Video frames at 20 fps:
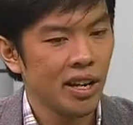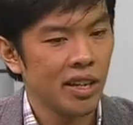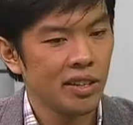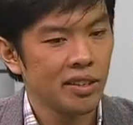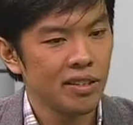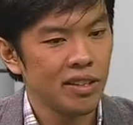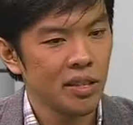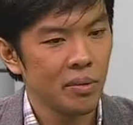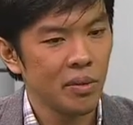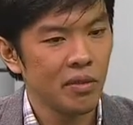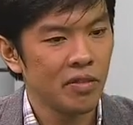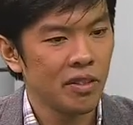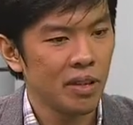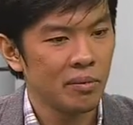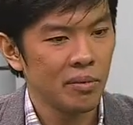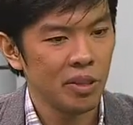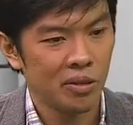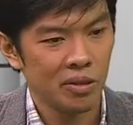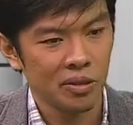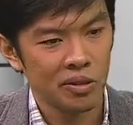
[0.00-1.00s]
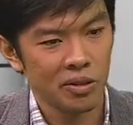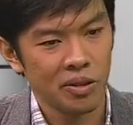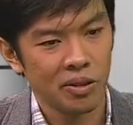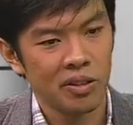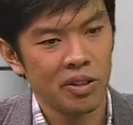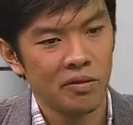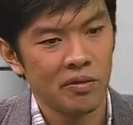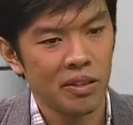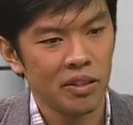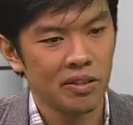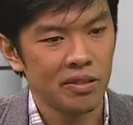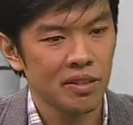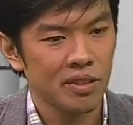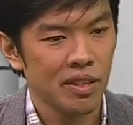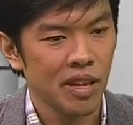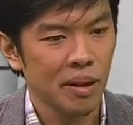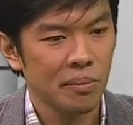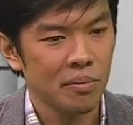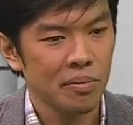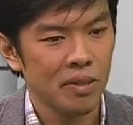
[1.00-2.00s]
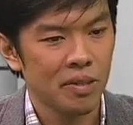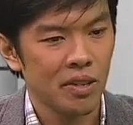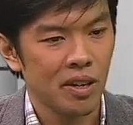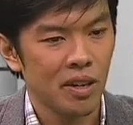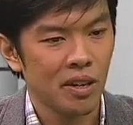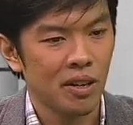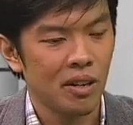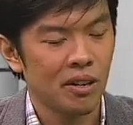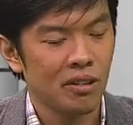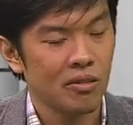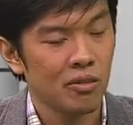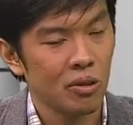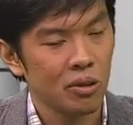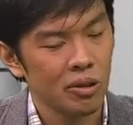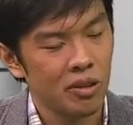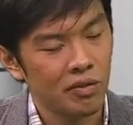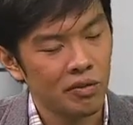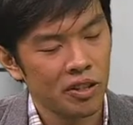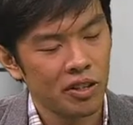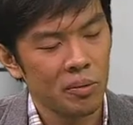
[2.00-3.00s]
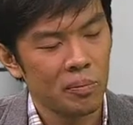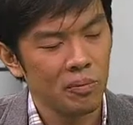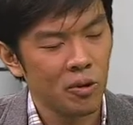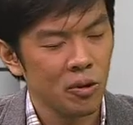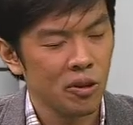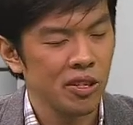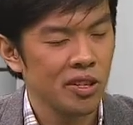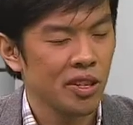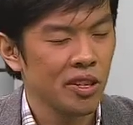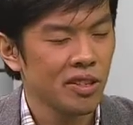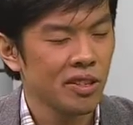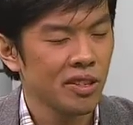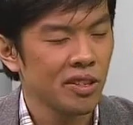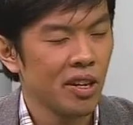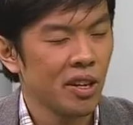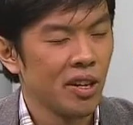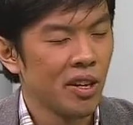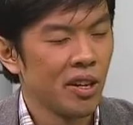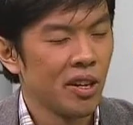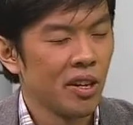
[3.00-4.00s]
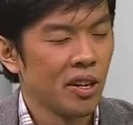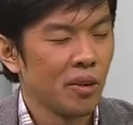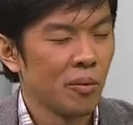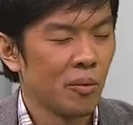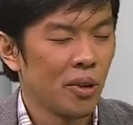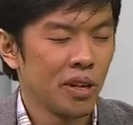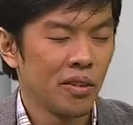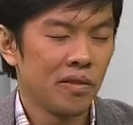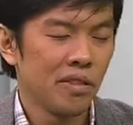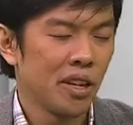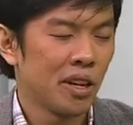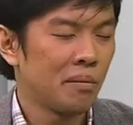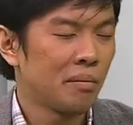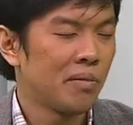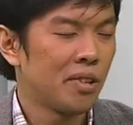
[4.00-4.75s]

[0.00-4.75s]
and some of them took different steps or took different approaches. One of them